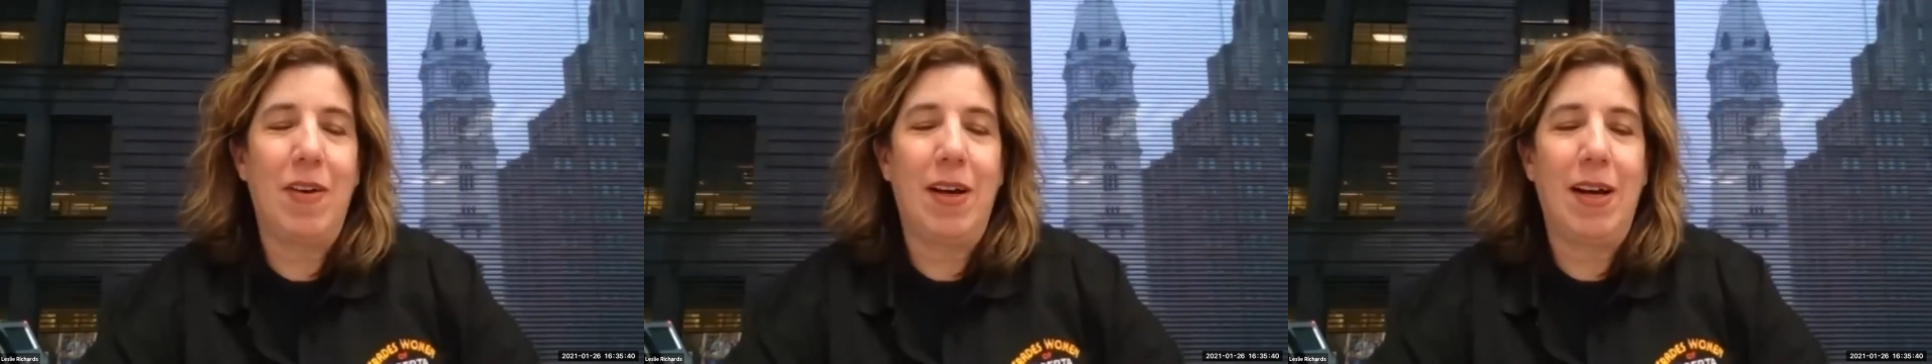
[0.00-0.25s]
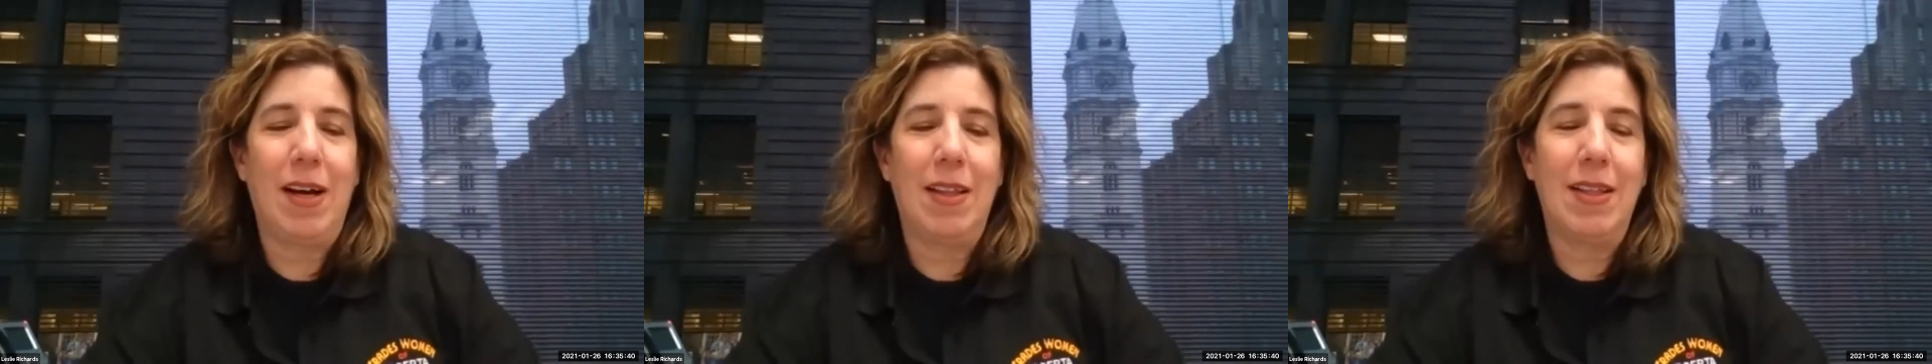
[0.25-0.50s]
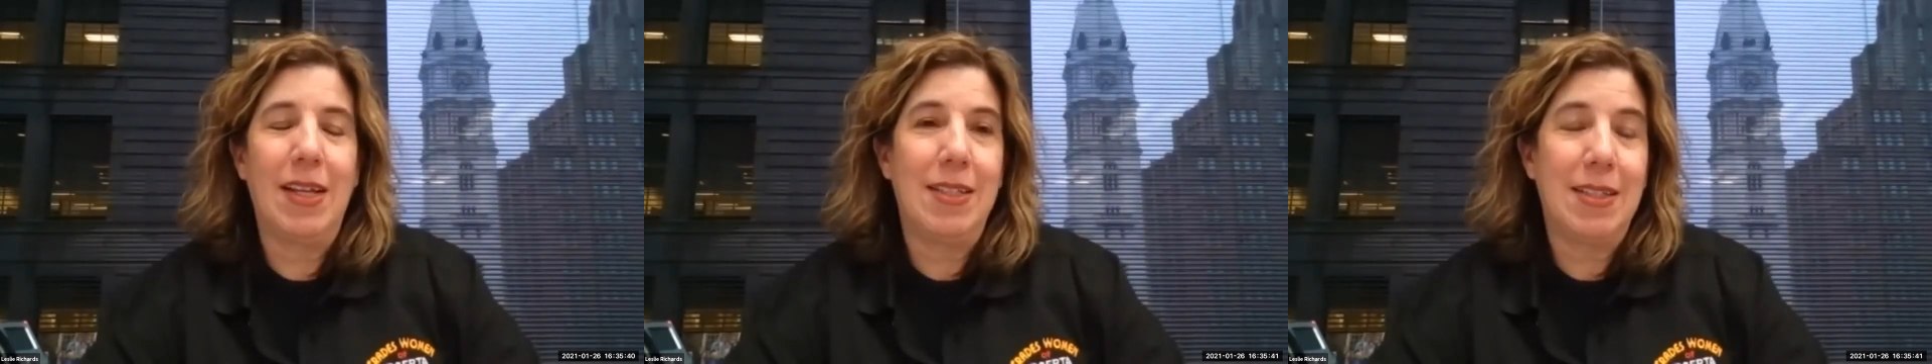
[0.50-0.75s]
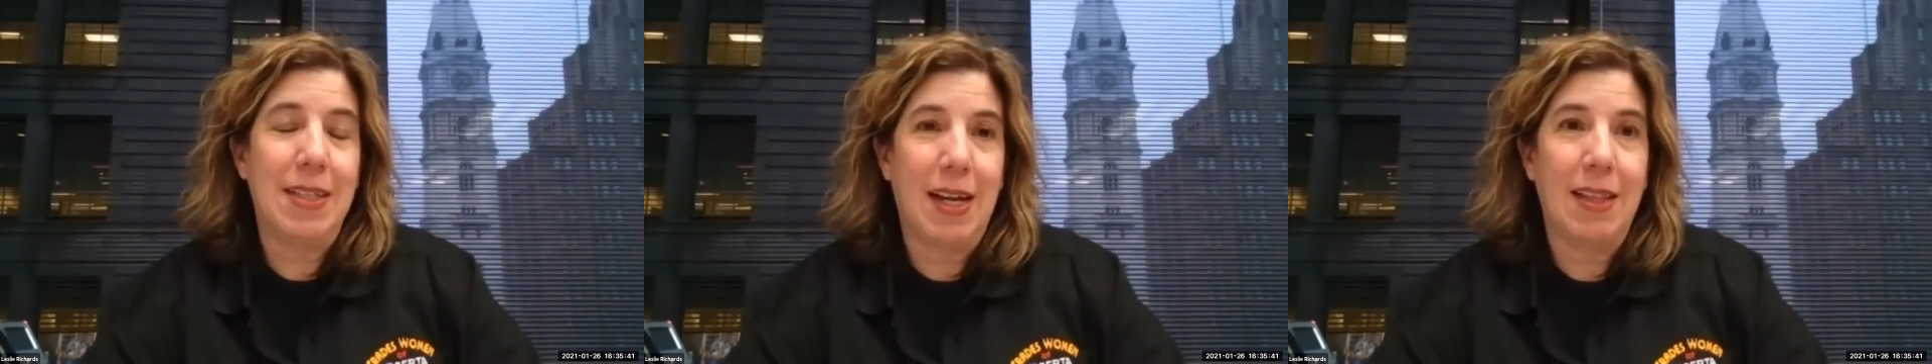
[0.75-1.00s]
The
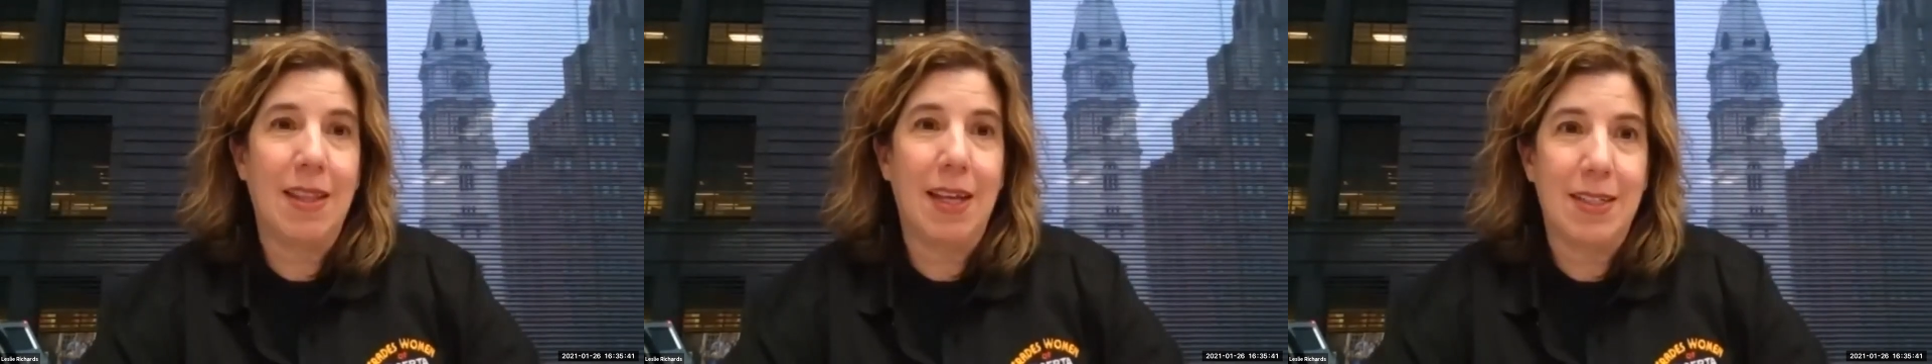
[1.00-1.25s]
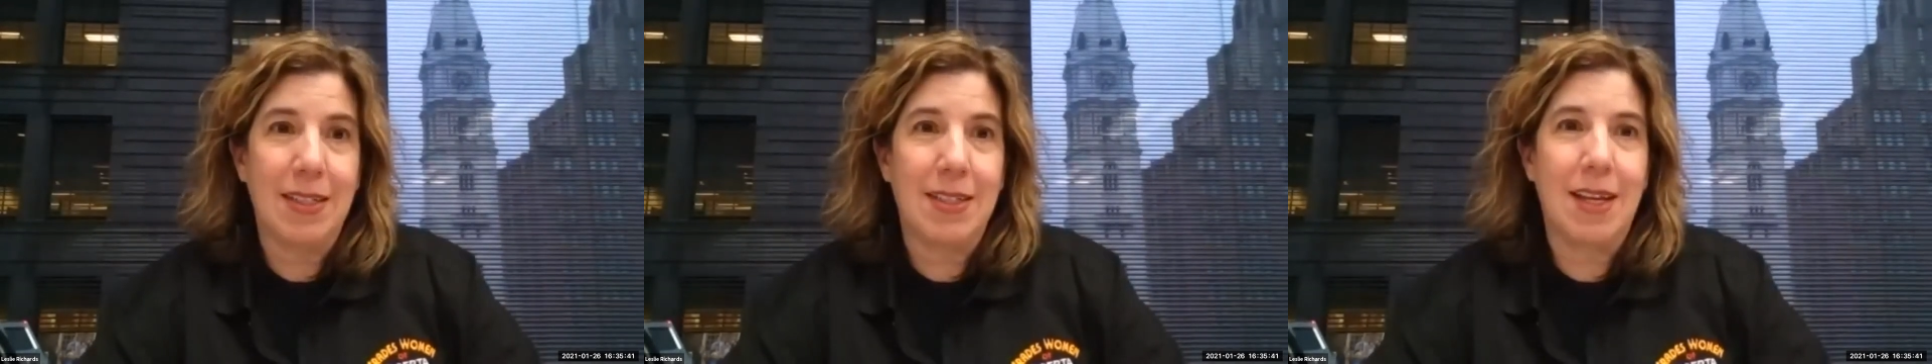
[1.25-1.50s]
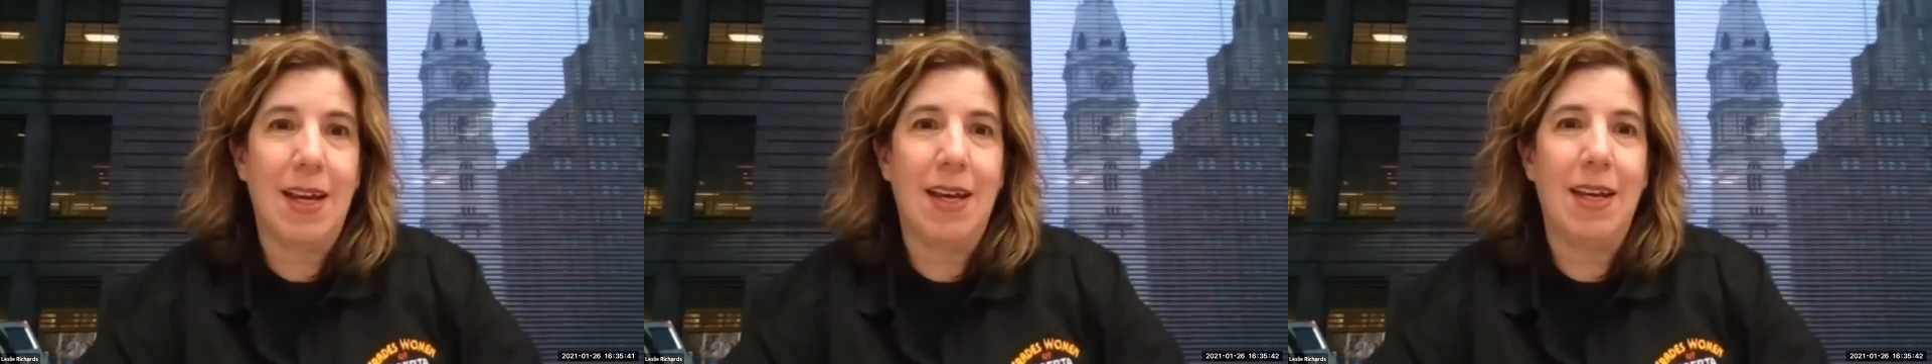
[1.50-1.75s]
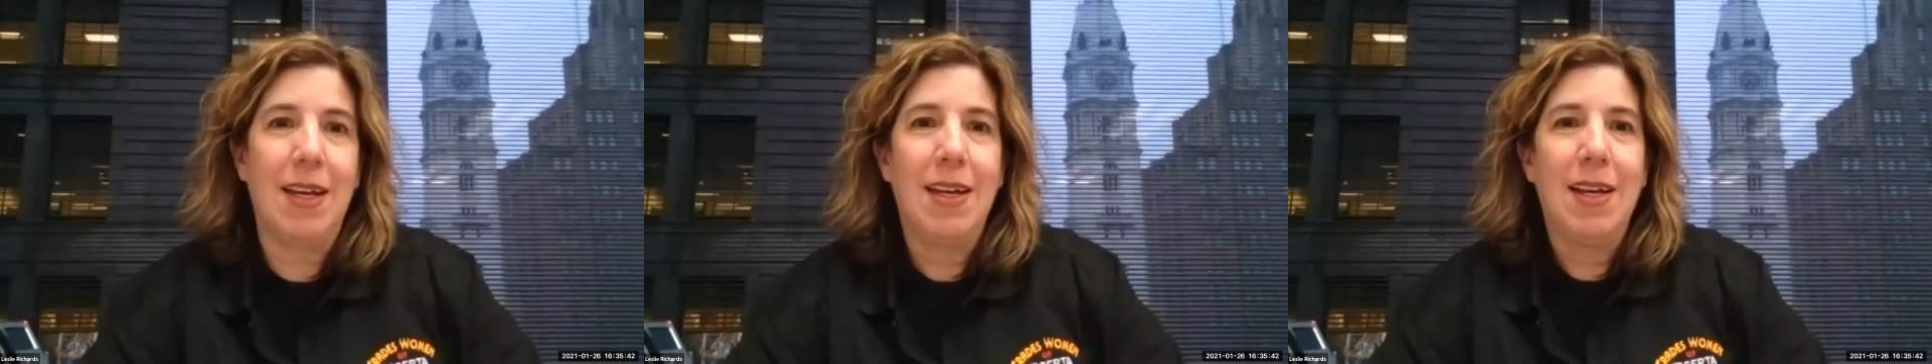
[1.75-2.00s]
last thing I'd like to
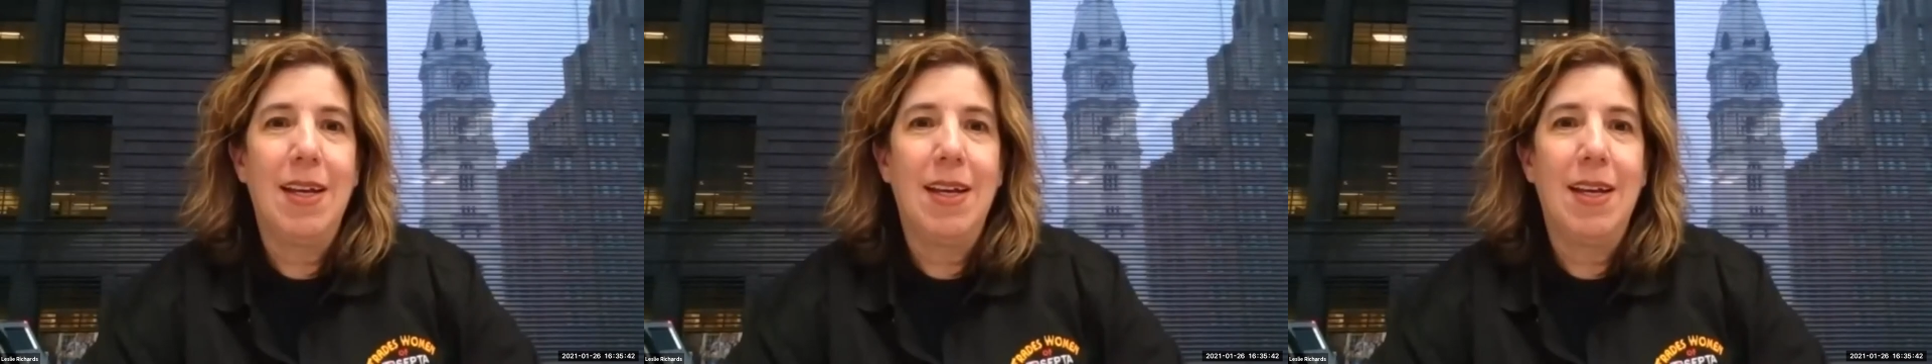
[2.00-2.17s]
say